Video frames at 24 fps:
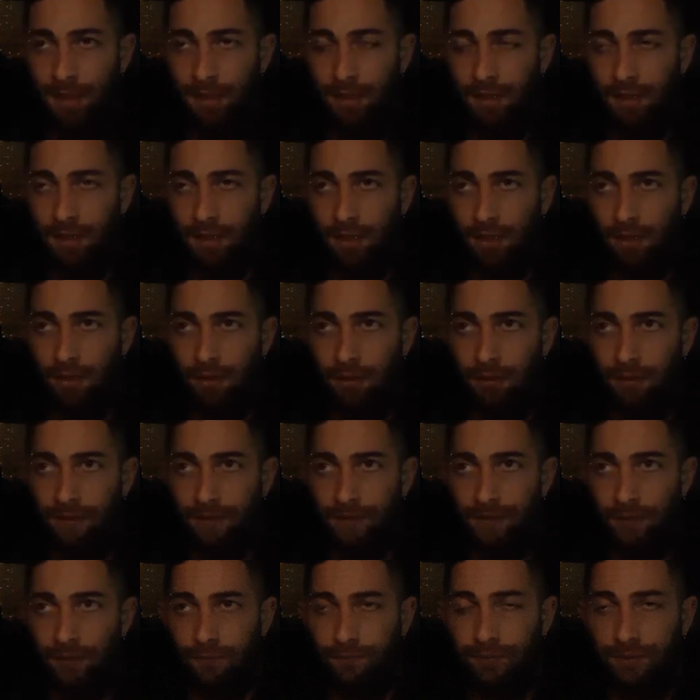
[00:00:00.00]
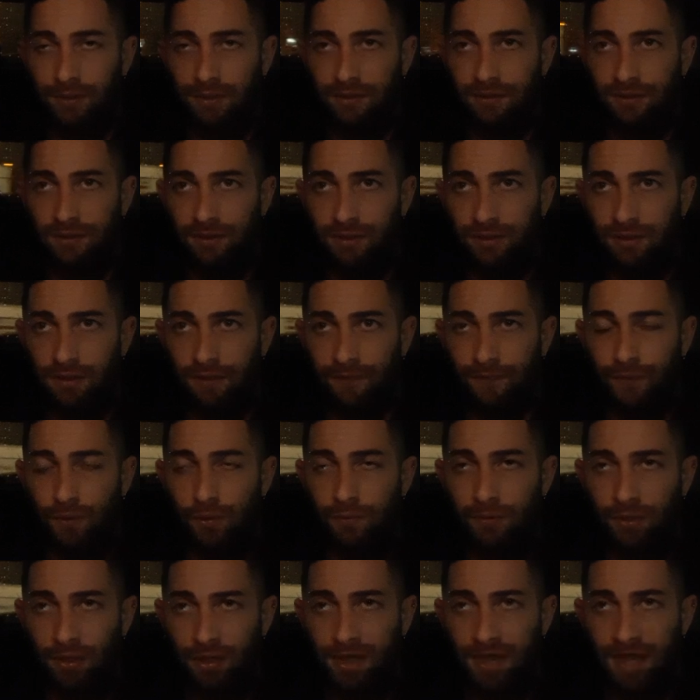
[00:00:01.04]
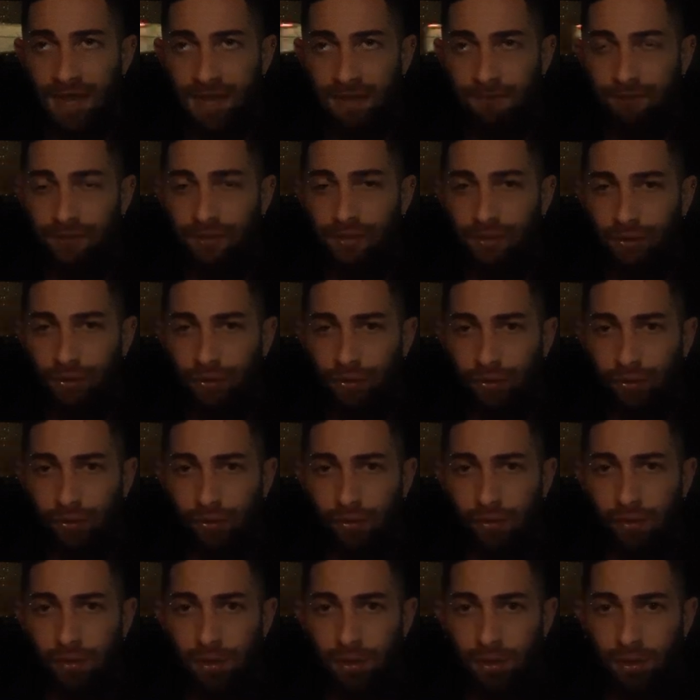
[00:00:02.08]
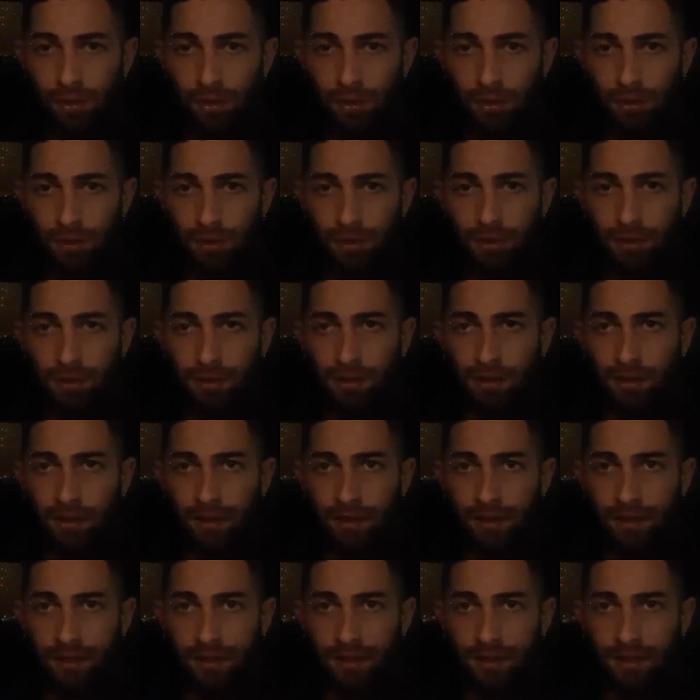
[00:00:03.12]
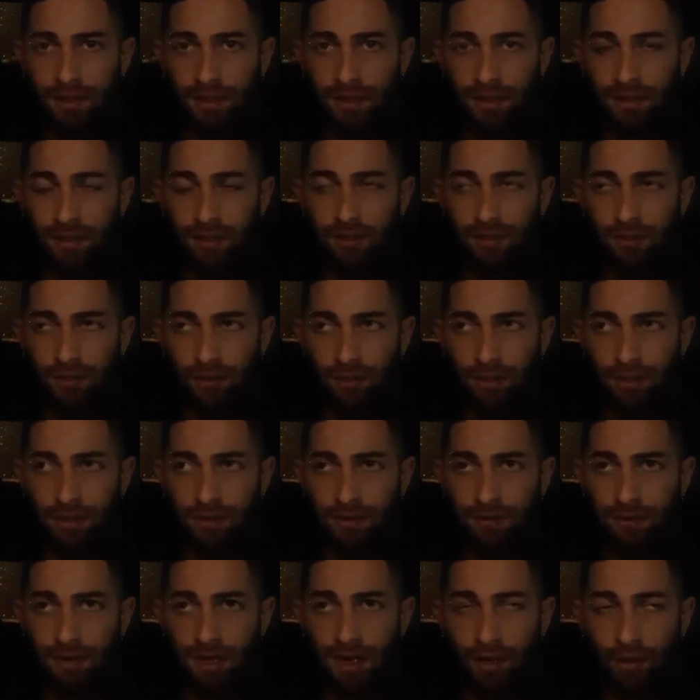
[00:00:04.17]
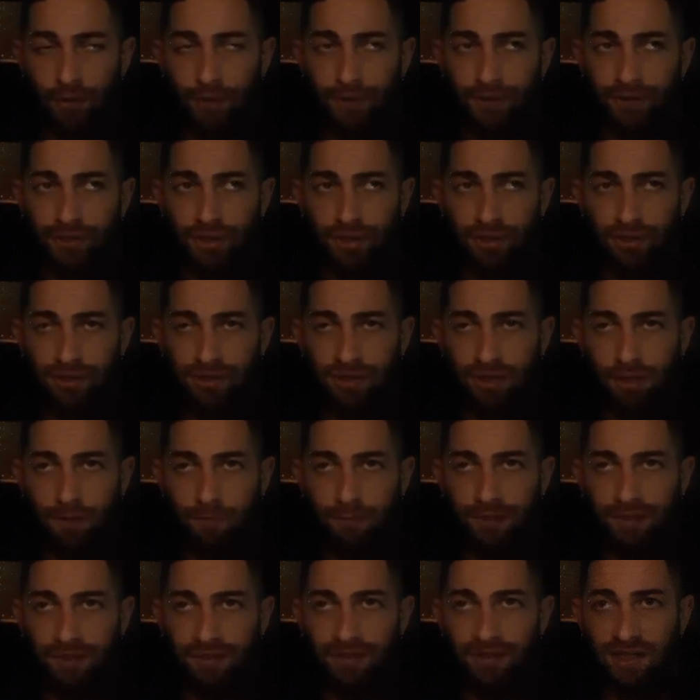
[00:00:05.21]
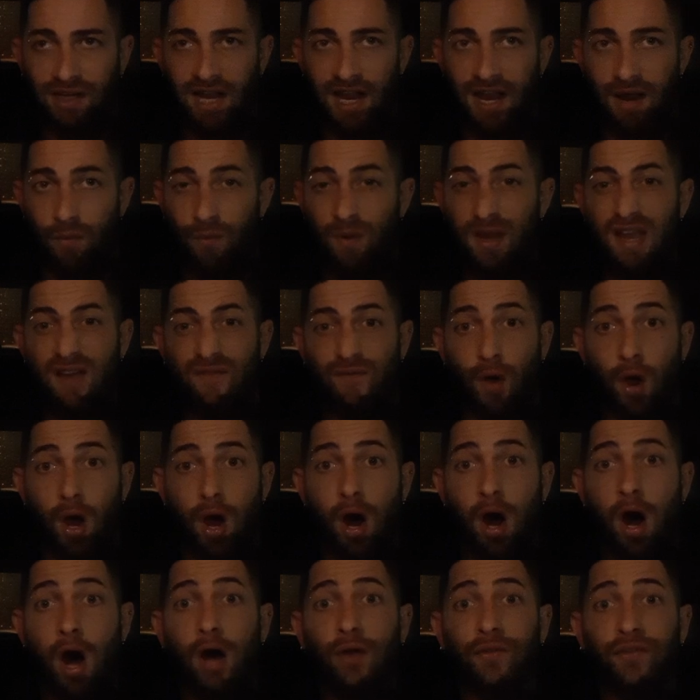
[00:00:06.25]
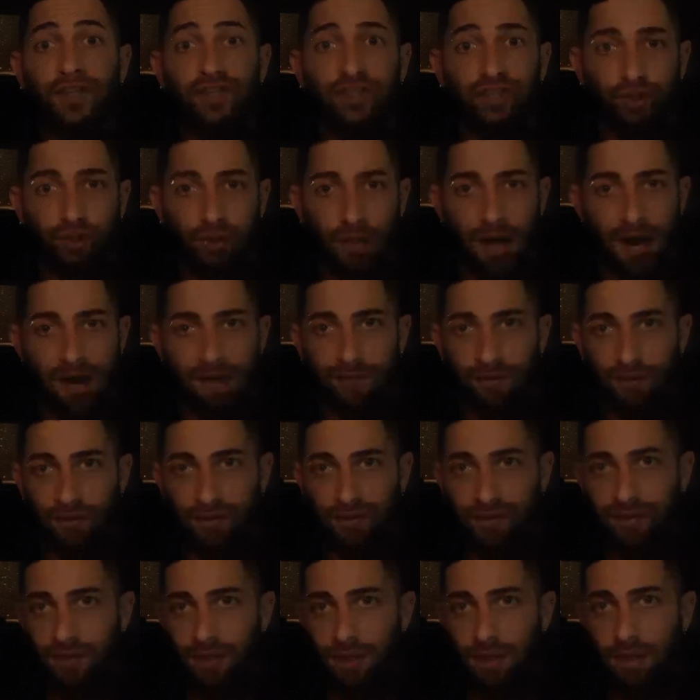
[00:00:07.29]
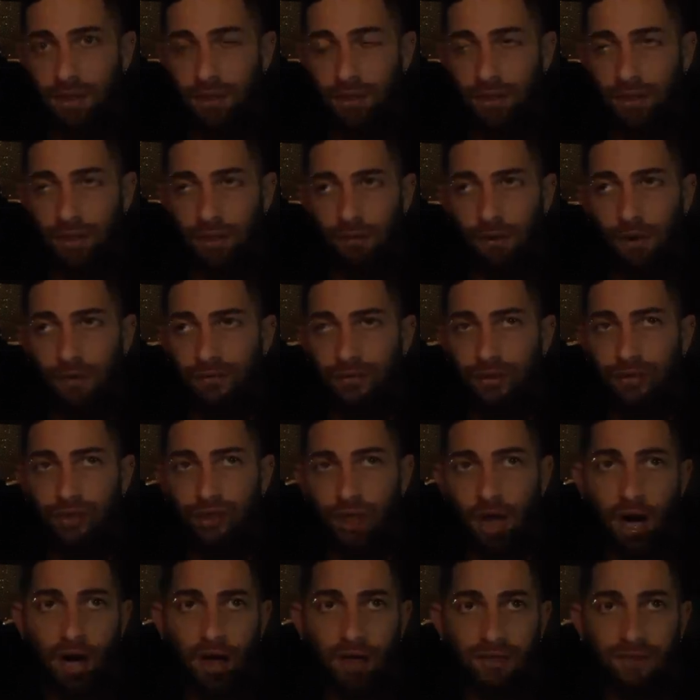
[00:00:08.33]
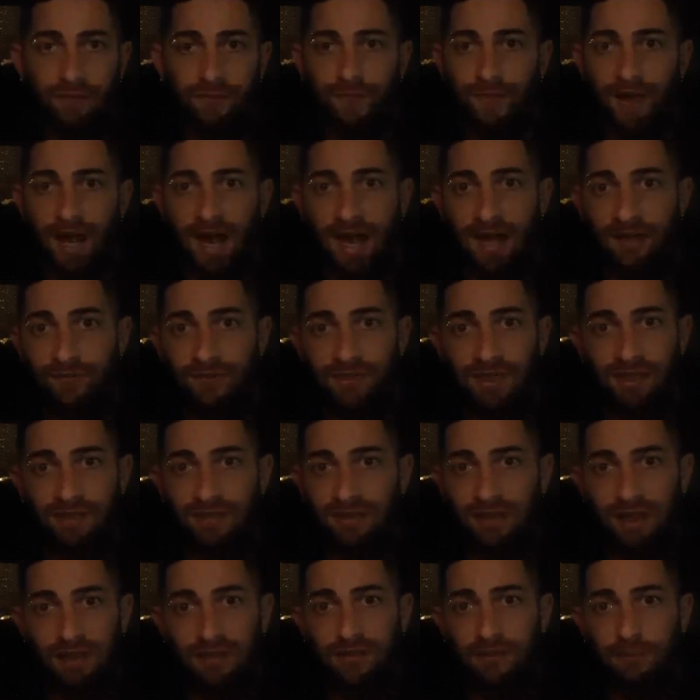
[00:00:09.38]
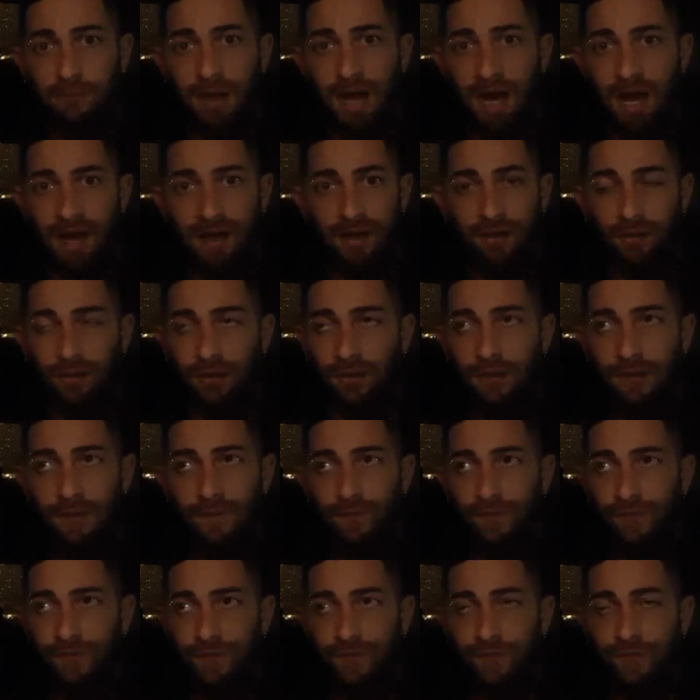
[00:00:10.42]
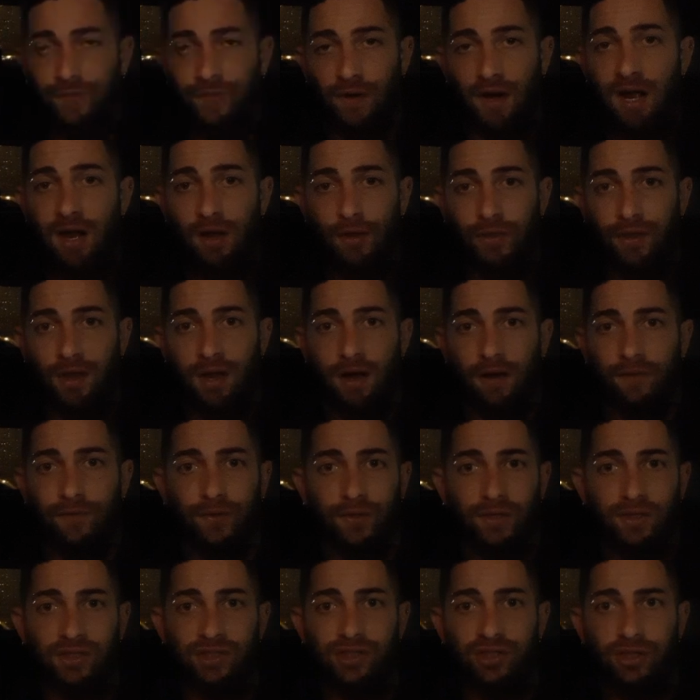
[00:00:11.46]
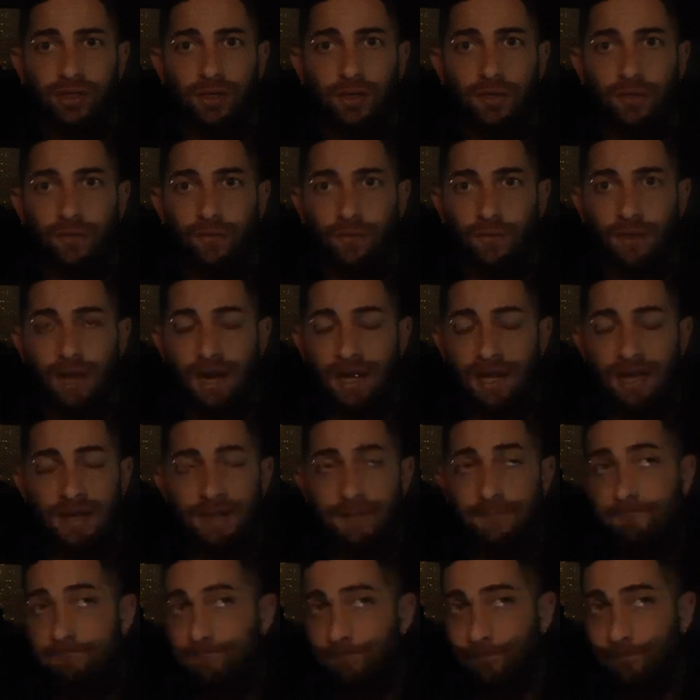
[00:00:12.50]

you know, if you if Uber came to uh, you know, health insurance company and said, "Hey, we have all these drivers. You know, what would you charge? Five, ten cents a mile for health coverage, right?"